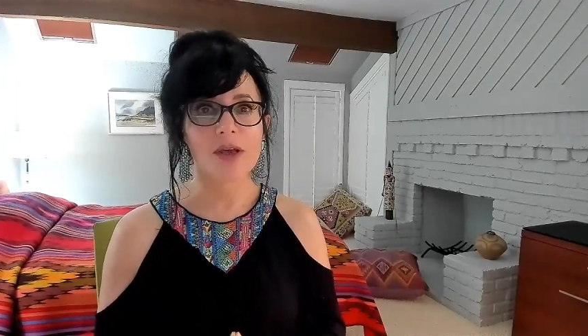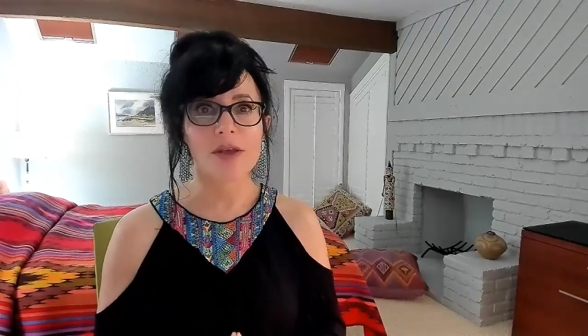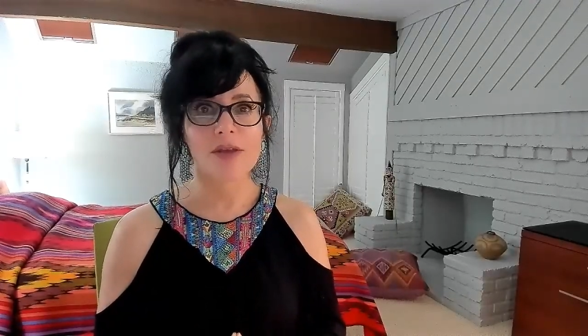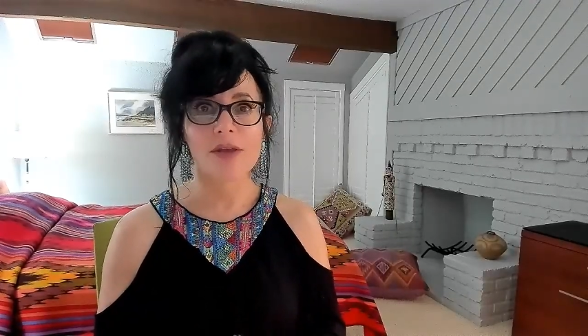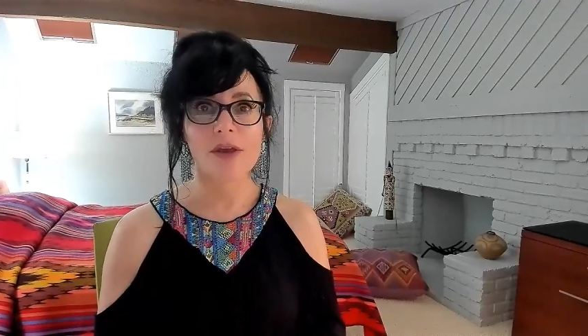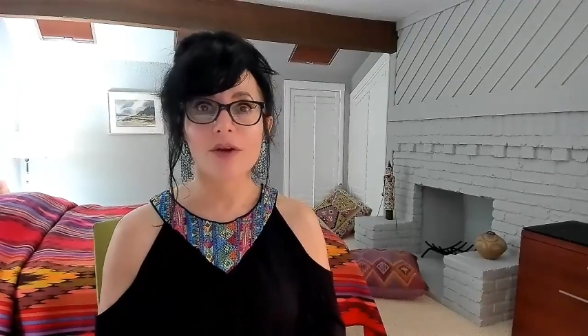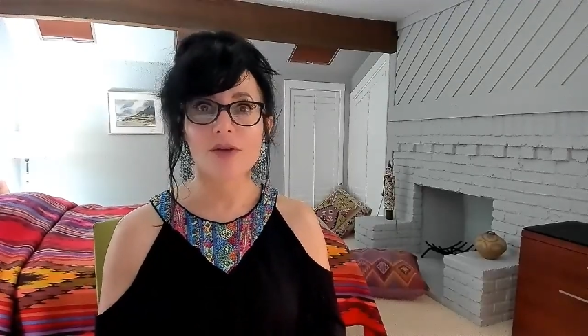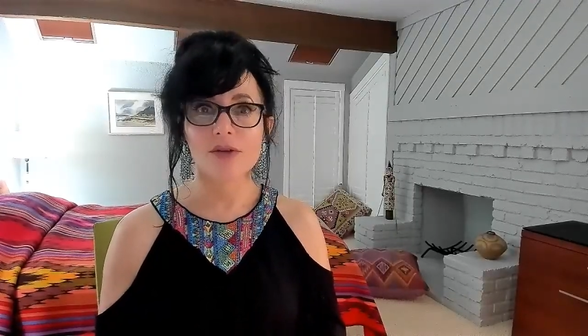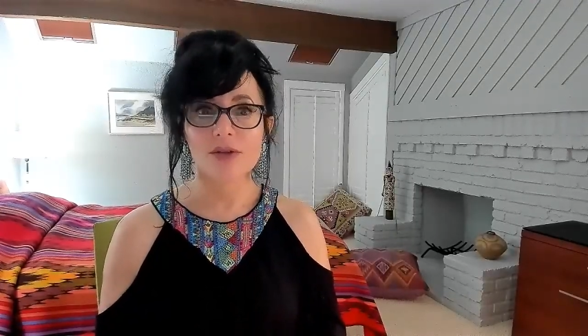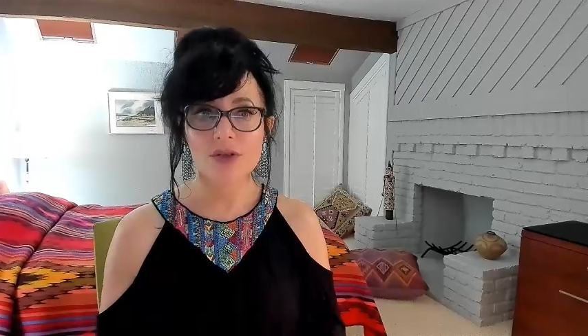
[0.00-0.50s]

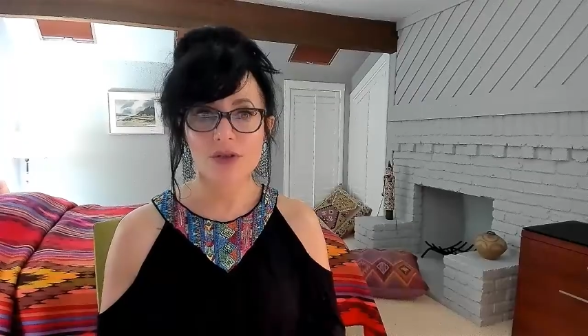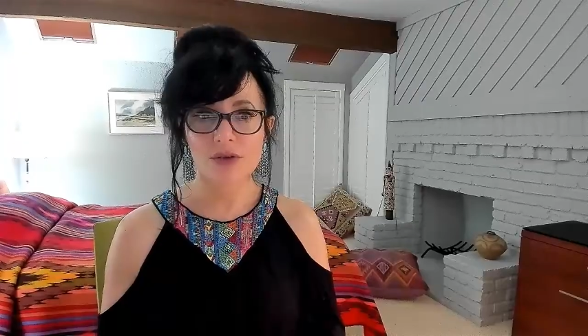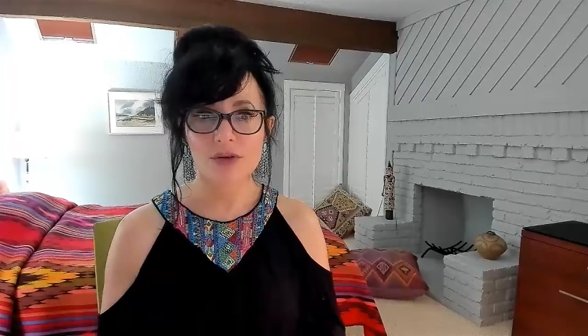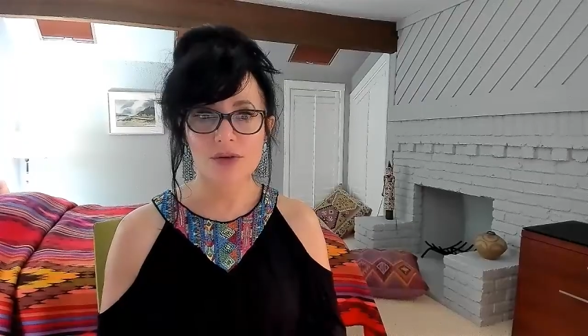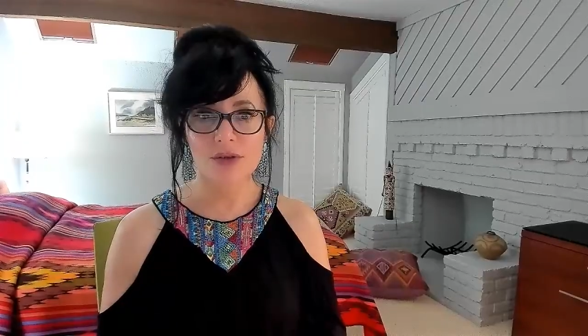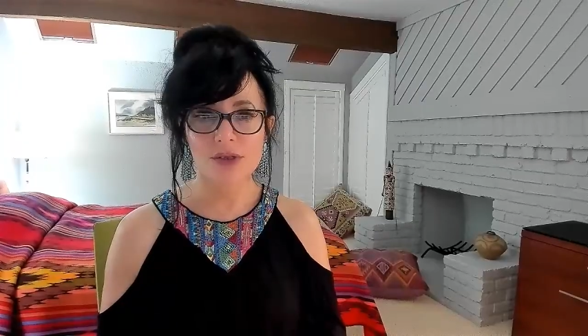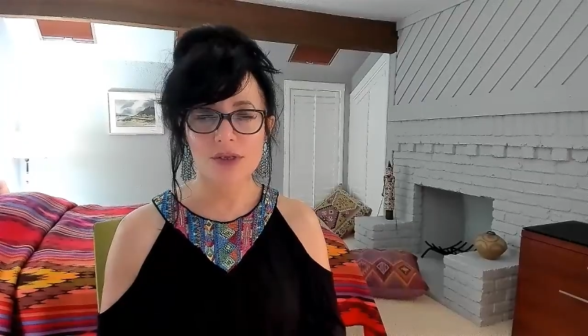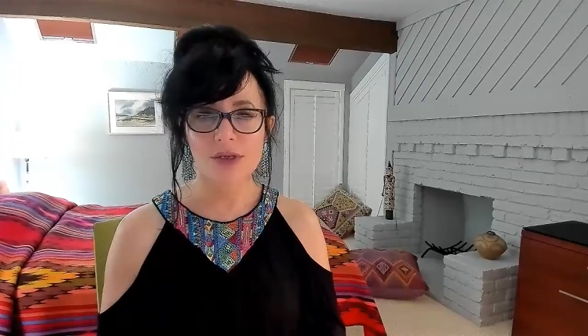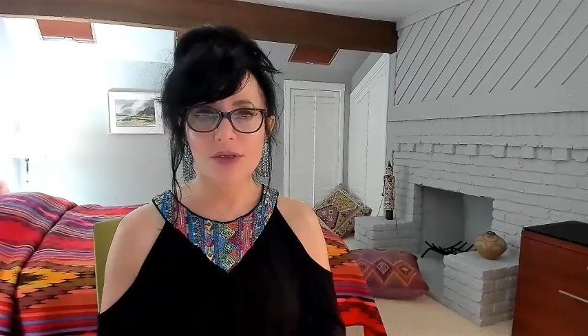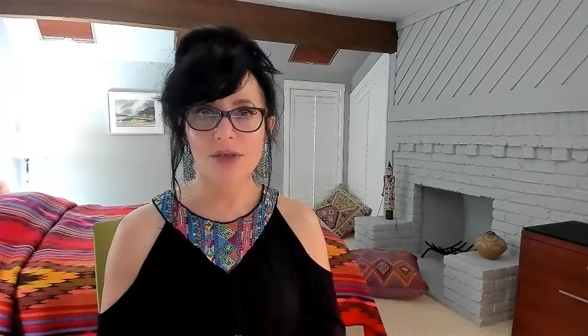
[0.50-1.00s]
They are
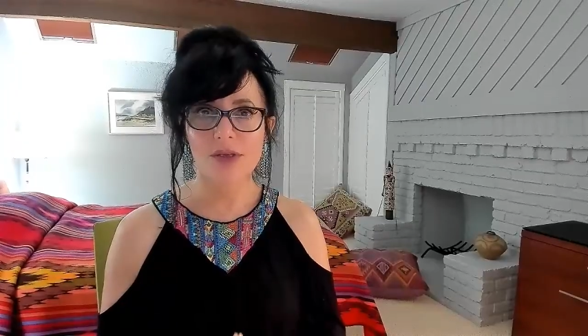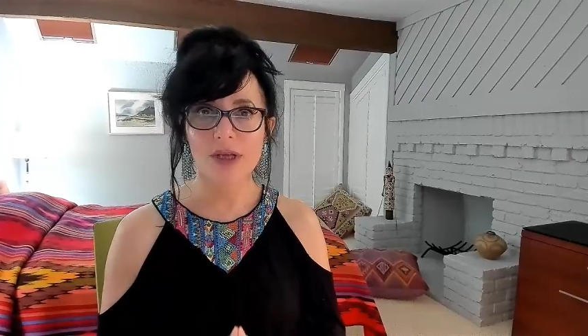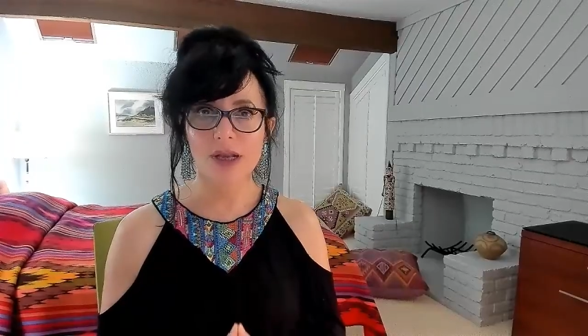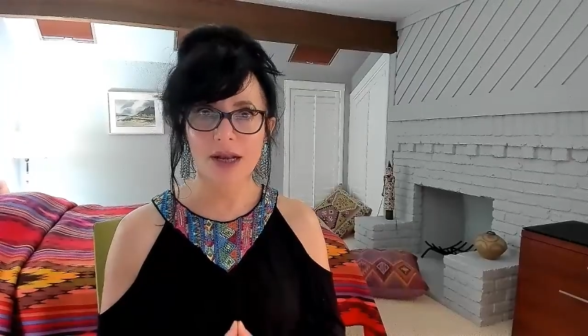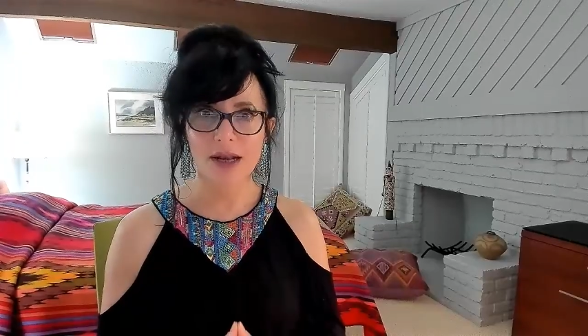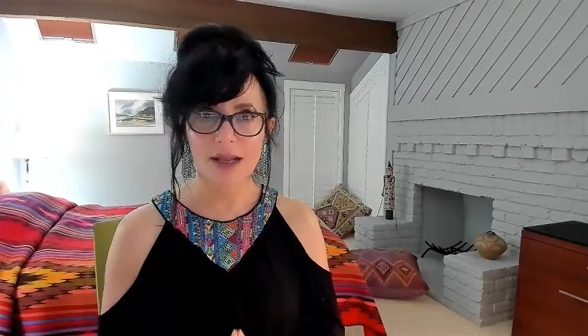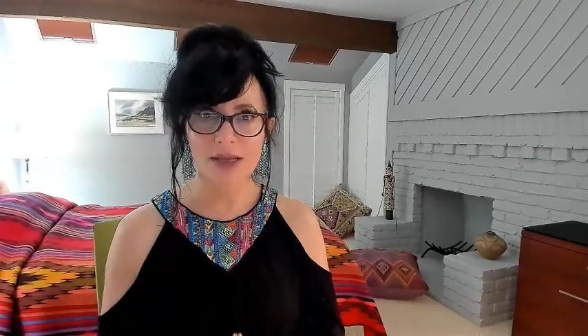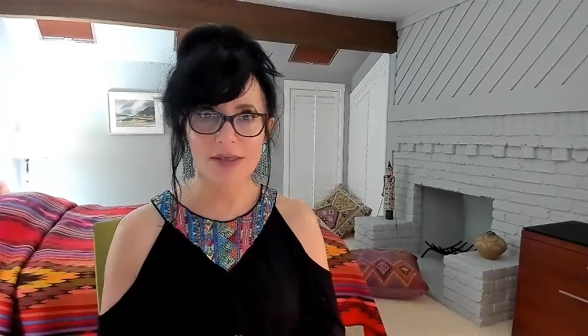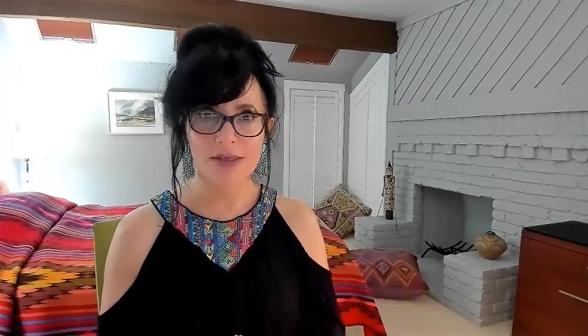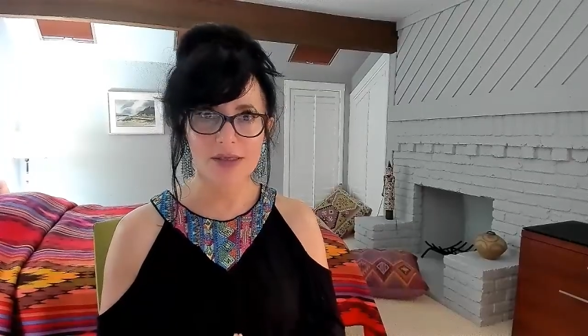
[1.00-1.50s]
choosing the
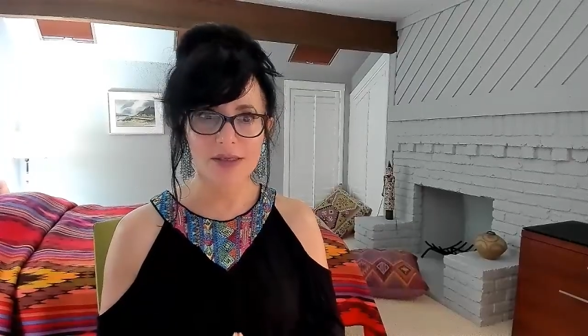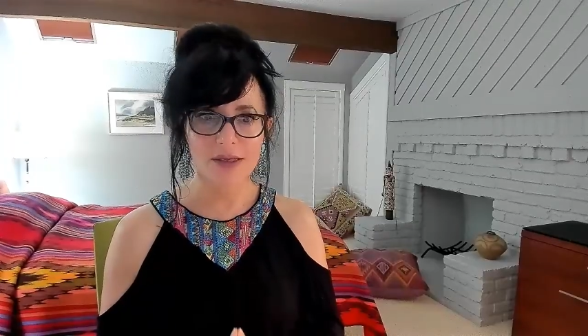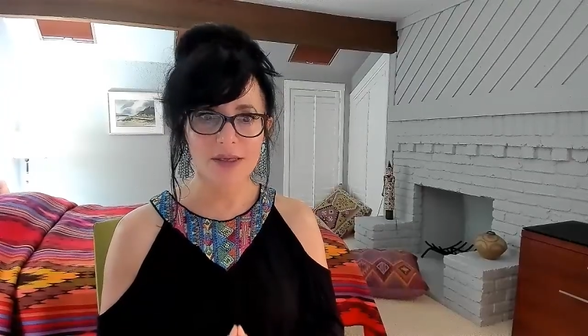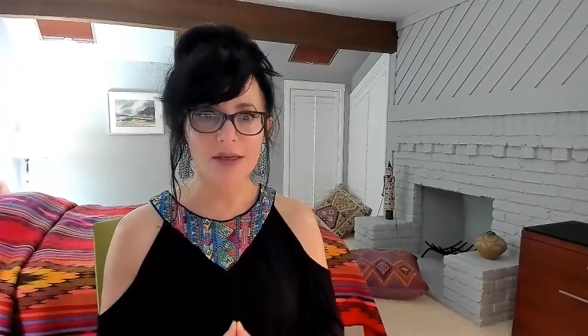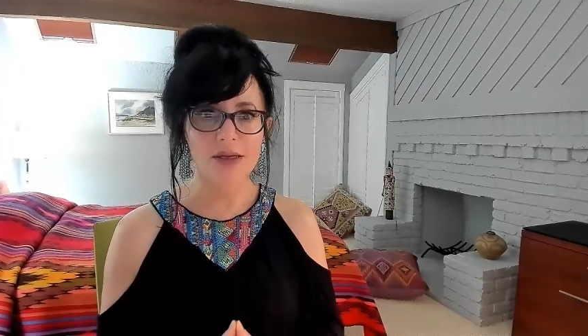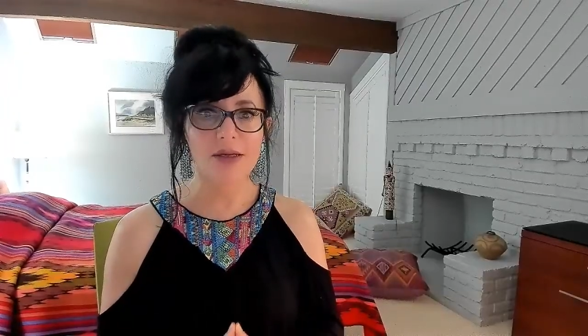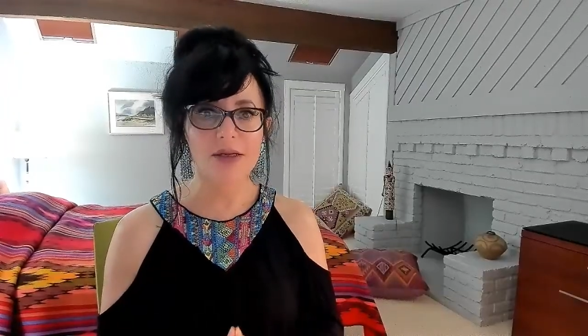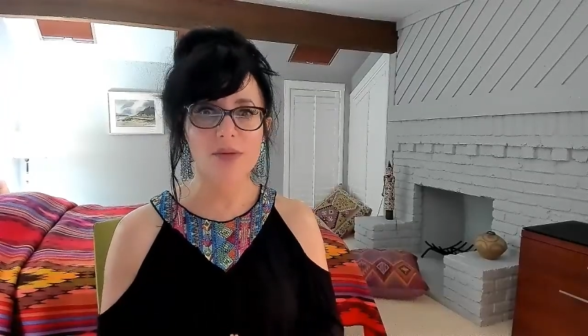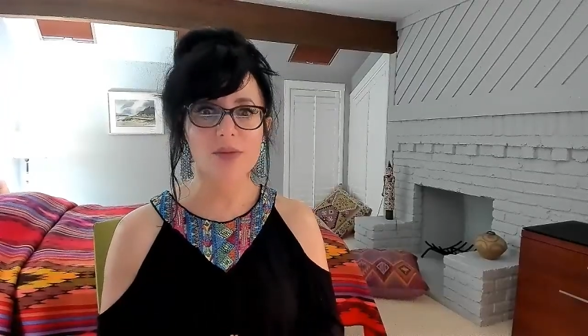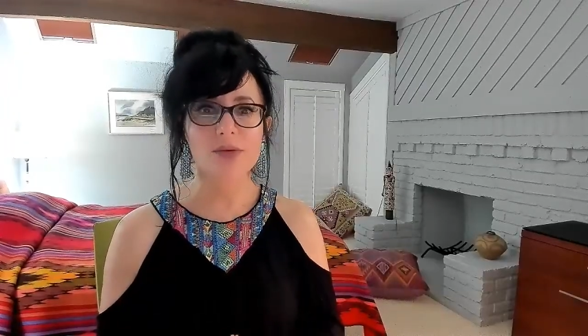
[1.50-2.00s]

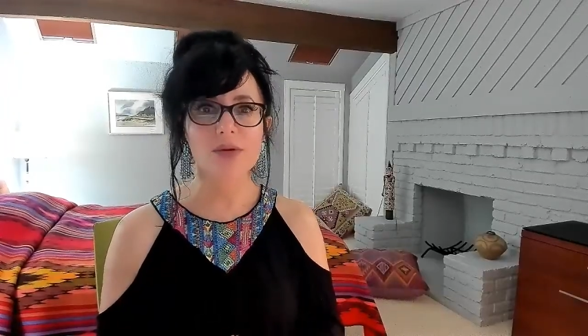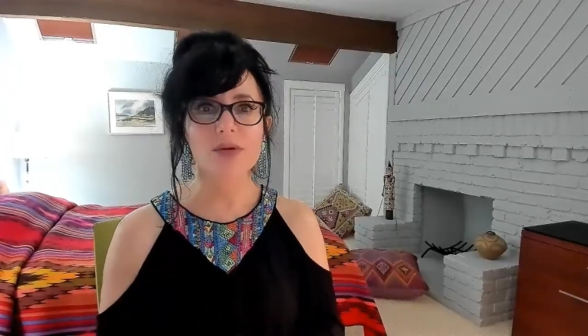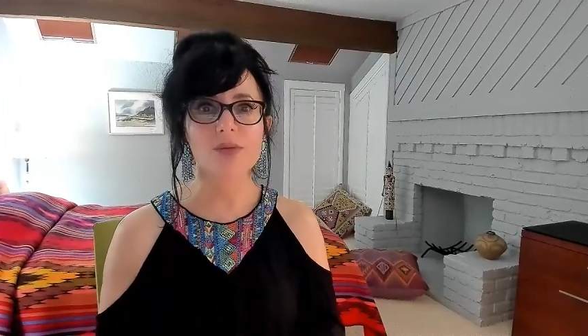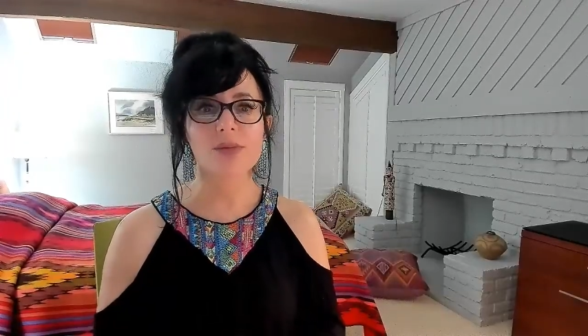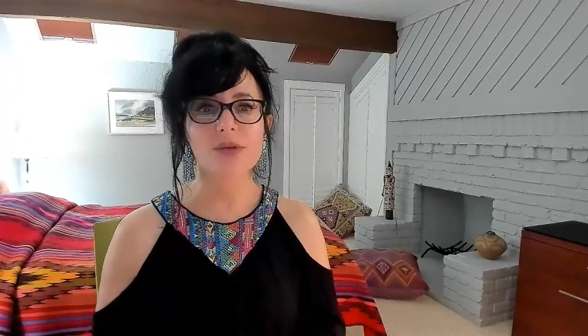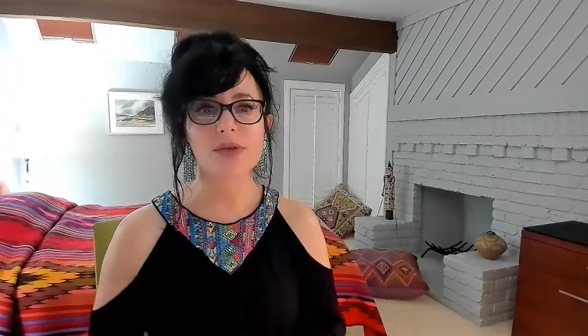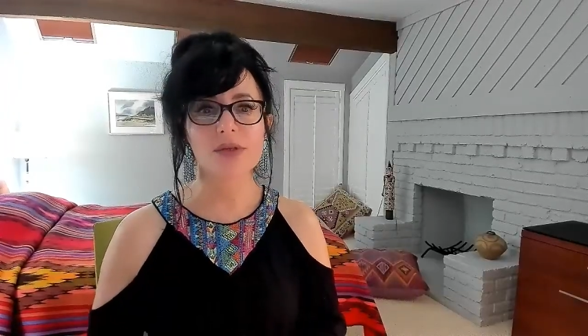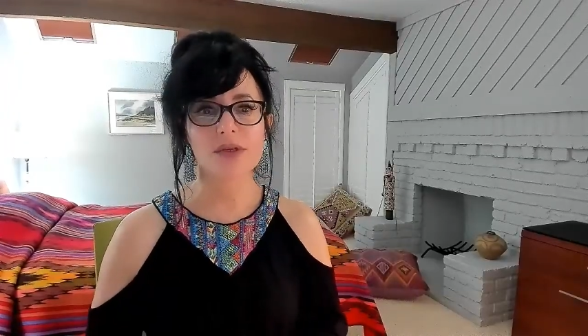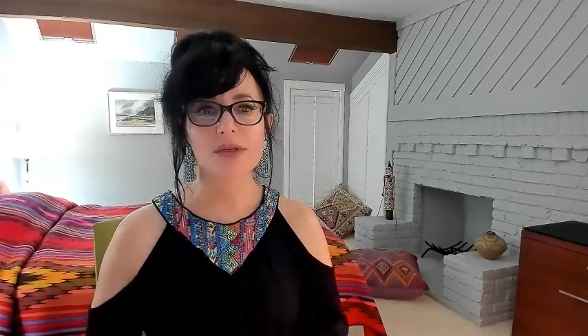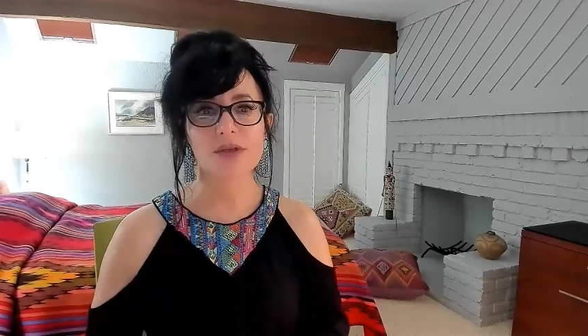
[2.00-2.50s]
classically liberal
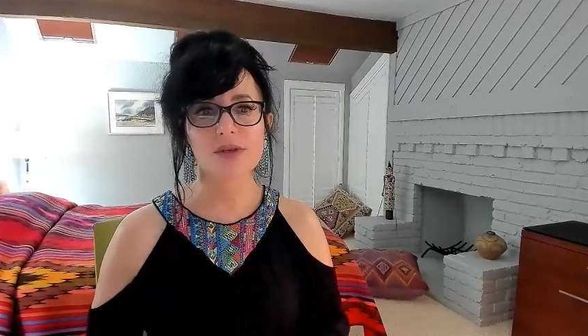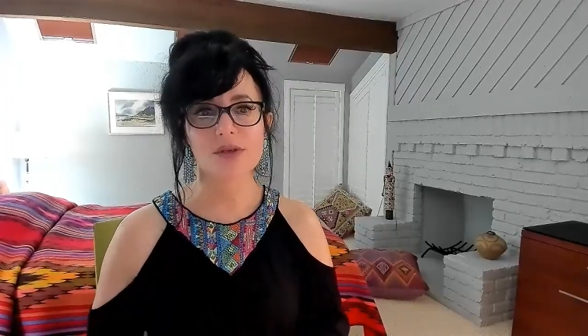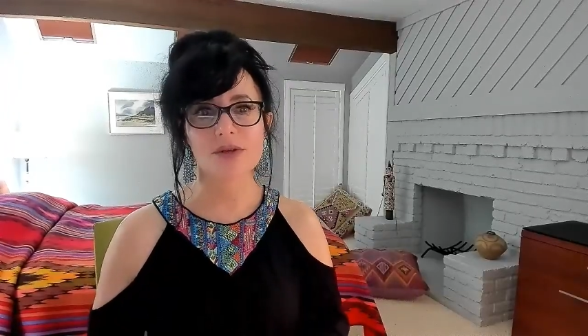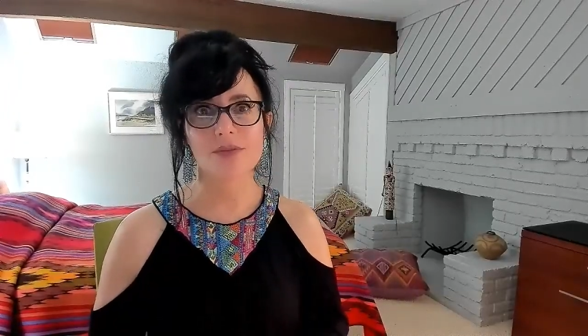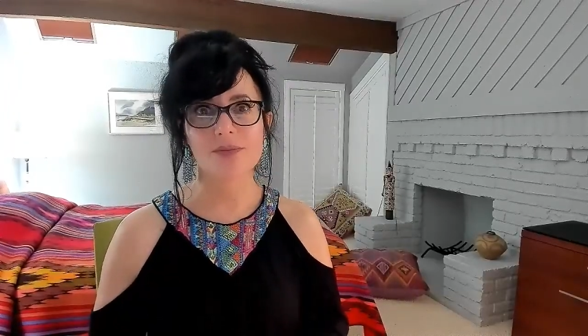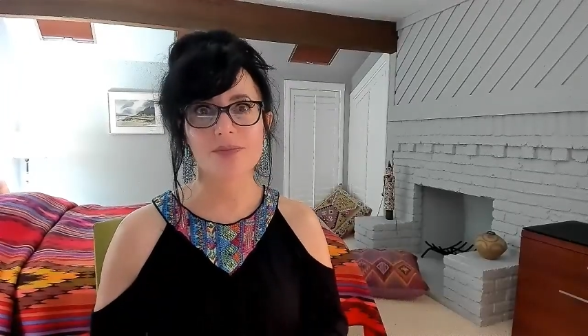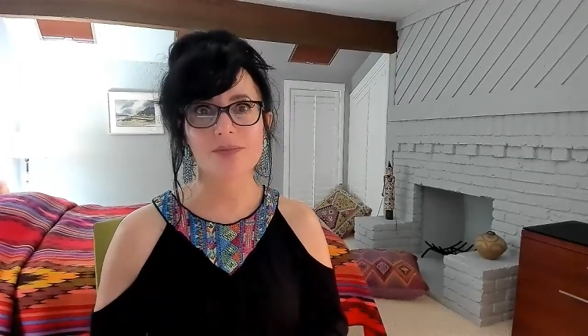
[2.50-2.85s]
position,